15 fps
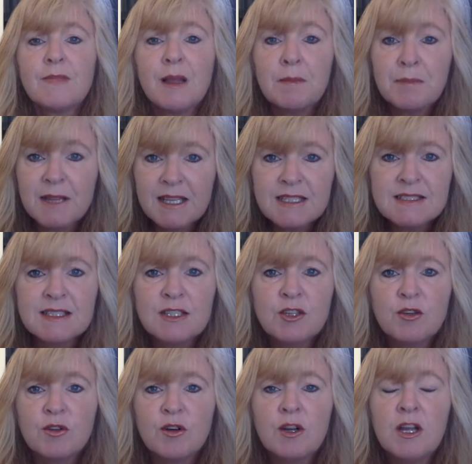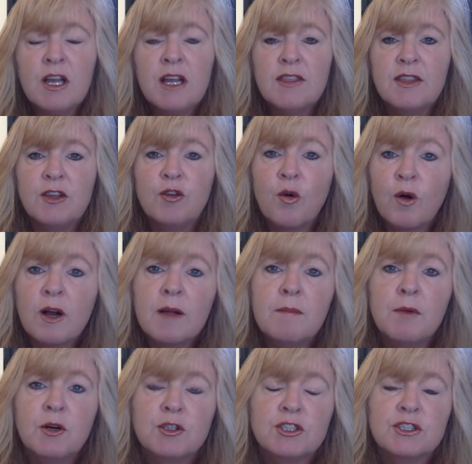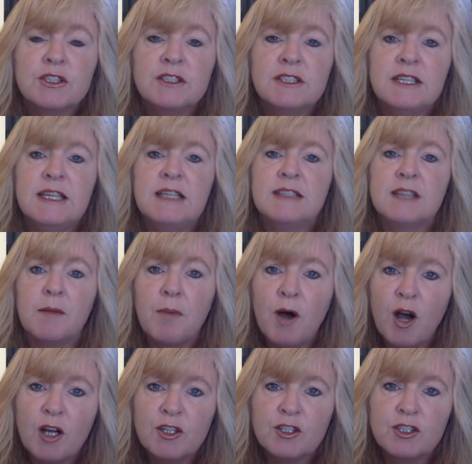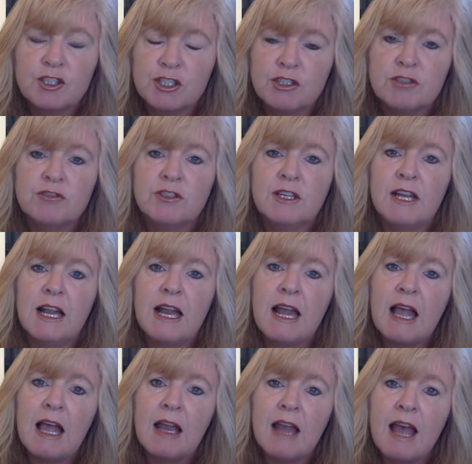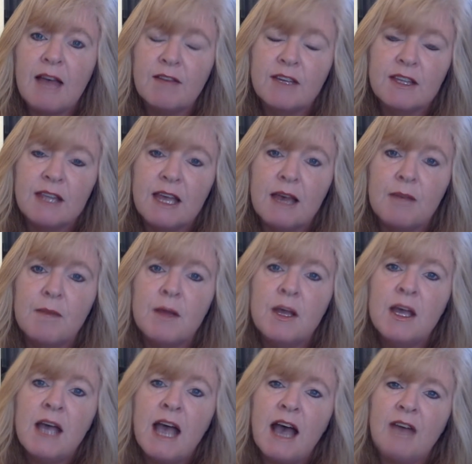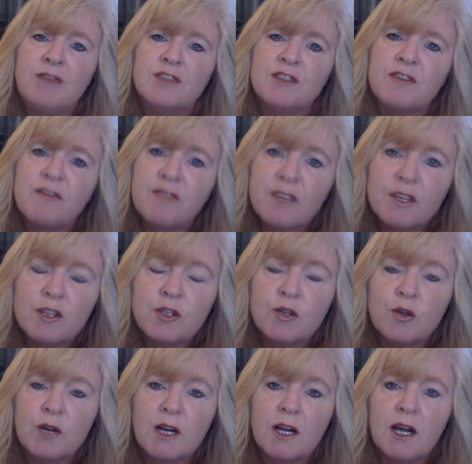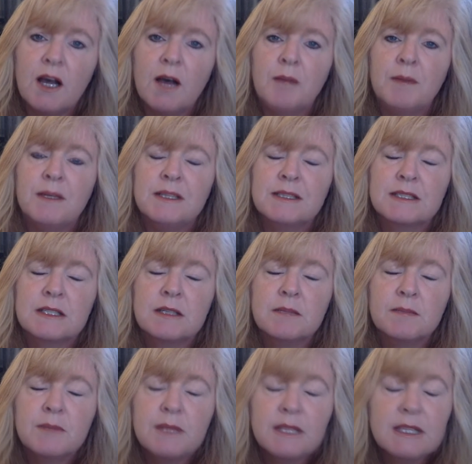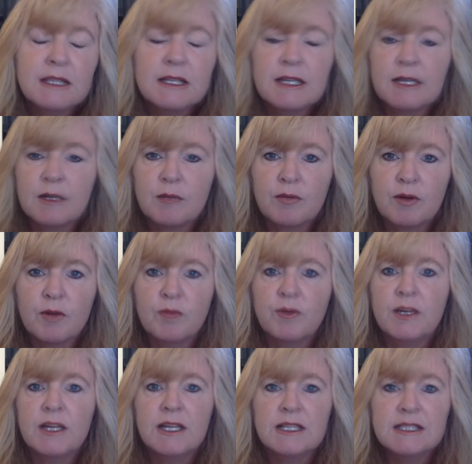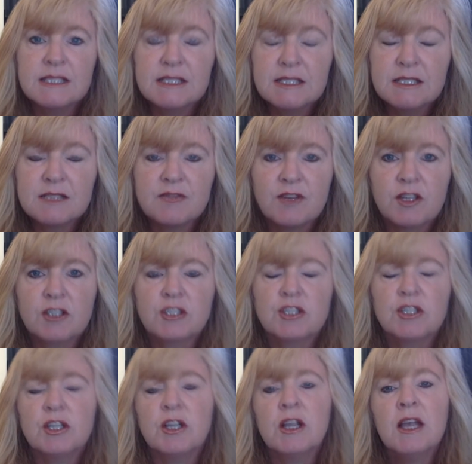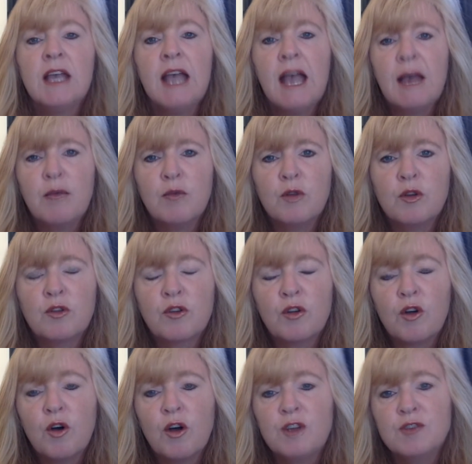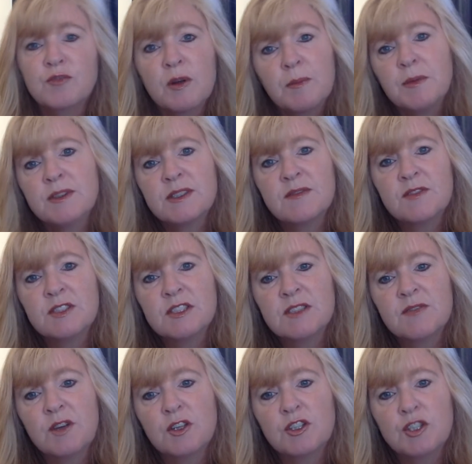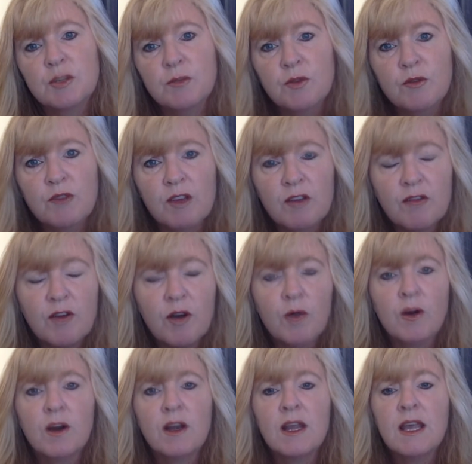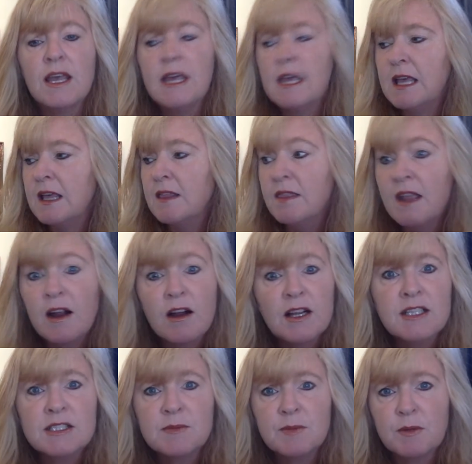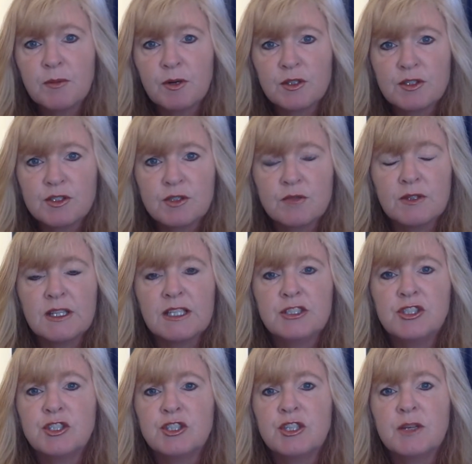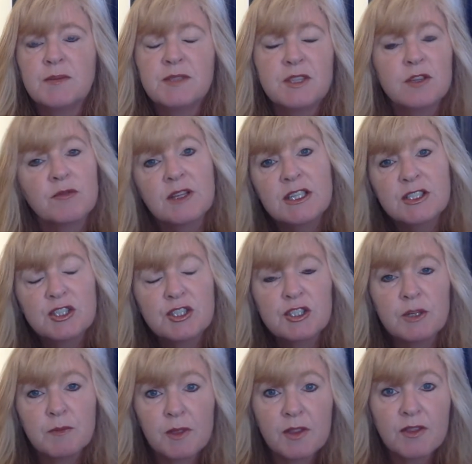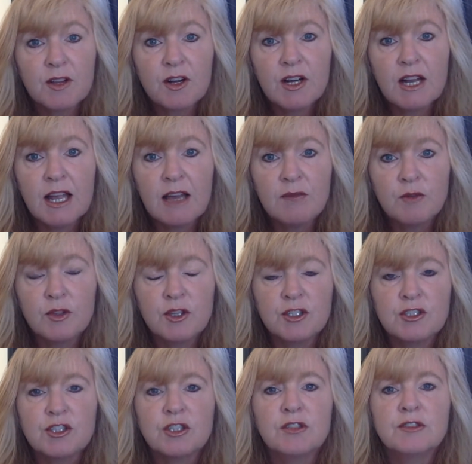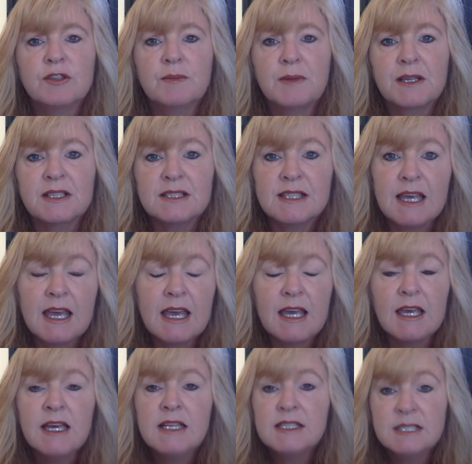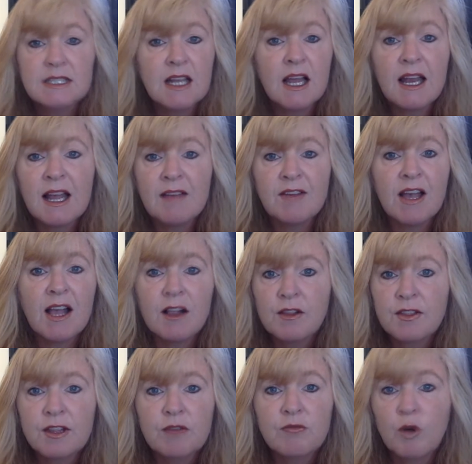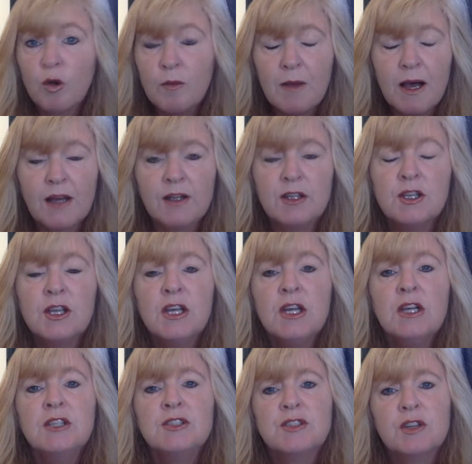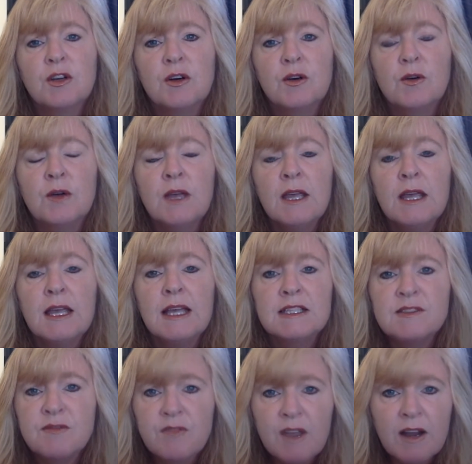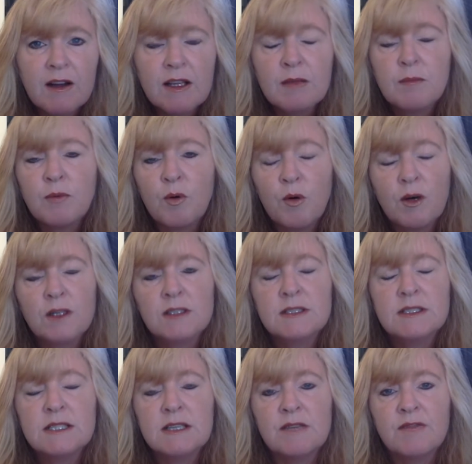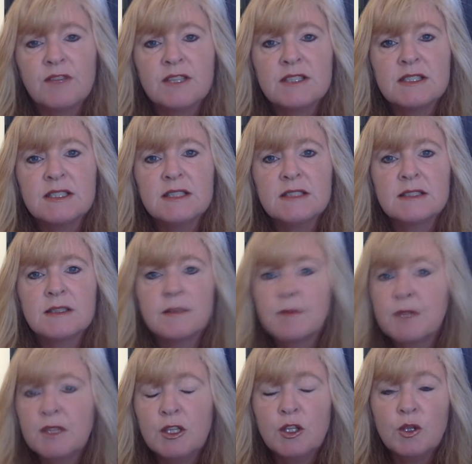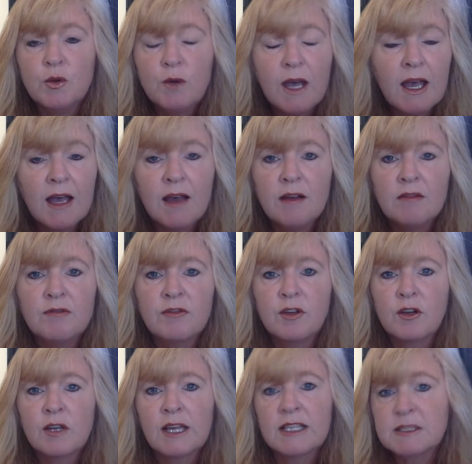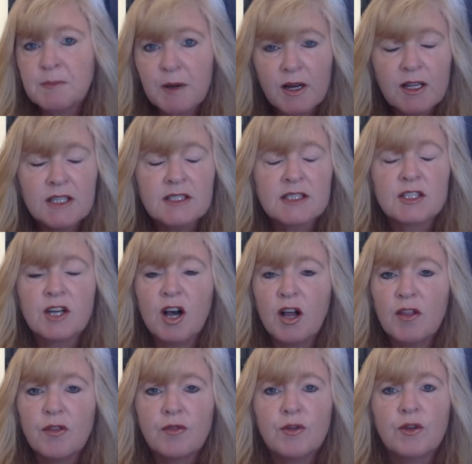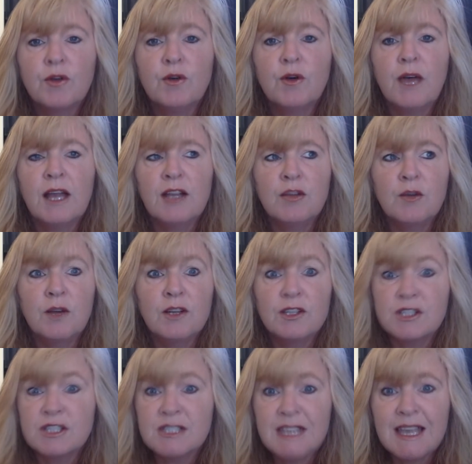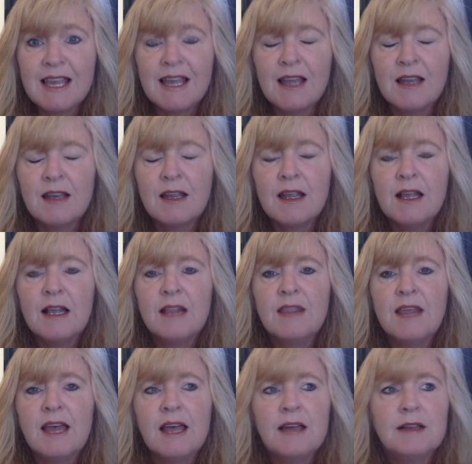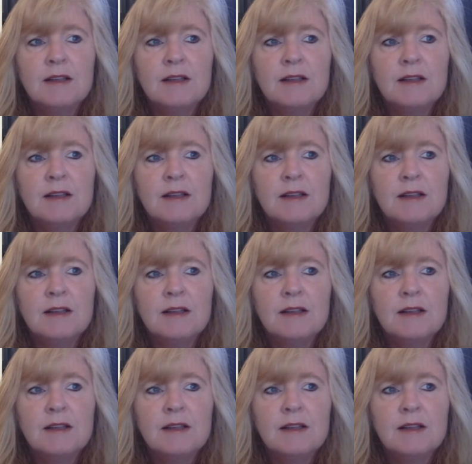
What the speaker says: placing your emotional needs upon your children and having them have to fill your cup is completely inappropriate. It's dysfunctional and will cause ripples of dysfunction moving forward in their intimate personal relationships, in the relationship that they're going to have with their children, because they did not have a healthy role model. So it's very important, if this is something that you have experienced, gone through, and you understand that